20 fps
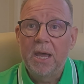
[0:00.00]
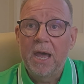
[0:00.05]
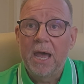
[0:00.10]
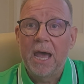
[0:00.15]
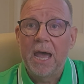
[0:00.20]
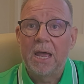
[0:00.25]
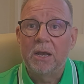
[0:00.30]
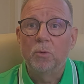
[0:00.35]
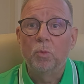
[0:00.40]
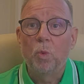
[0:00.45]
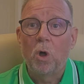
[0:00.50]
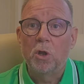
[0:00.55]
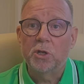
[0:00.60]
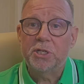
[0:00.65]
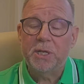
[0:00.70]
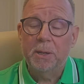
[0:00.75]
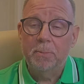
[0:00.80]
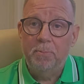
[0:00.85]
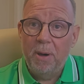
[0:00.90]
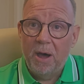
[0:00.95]
and
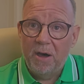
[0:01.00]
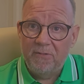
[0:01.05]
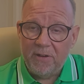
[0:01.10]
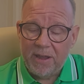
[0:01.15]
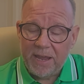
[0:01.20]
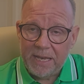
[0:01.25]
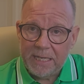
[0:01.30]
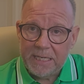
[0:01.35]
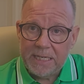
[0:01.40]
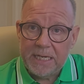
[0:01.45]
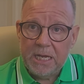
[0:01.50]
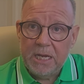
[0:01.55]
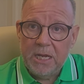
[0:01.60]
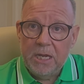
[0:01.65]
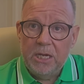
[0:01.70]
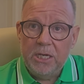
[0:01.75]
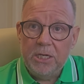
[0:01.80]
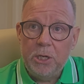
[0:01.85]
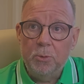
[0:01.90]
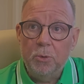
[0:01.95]
what's above it,
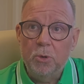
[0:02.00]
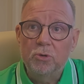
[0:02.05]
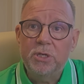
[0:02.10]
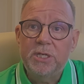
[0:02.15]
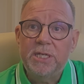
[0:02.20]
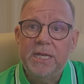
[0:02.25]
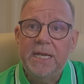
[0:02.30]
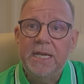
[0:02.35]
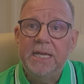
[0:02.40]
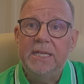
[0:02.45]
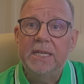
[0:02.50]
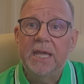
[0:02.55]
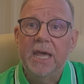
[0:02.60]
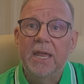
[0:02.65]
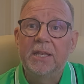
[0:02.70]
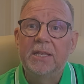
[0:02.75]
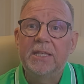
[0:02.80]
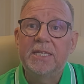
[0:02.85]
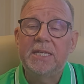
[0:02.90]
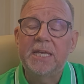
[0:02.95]
you will see
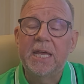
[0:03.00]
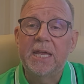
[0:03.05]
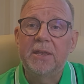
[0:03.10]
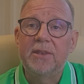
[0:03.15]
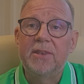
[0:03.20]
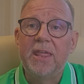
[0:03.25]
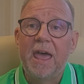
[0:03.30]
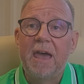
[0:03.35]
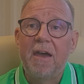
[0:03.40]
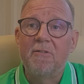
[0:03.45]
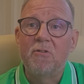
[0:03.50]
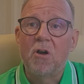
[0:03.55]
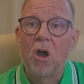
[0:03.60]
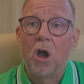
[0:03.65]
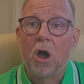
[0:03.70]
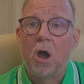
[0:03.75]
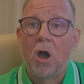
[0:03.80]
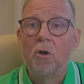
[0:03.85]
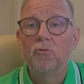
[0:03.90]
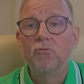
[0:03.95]
that there
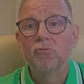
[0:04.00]
are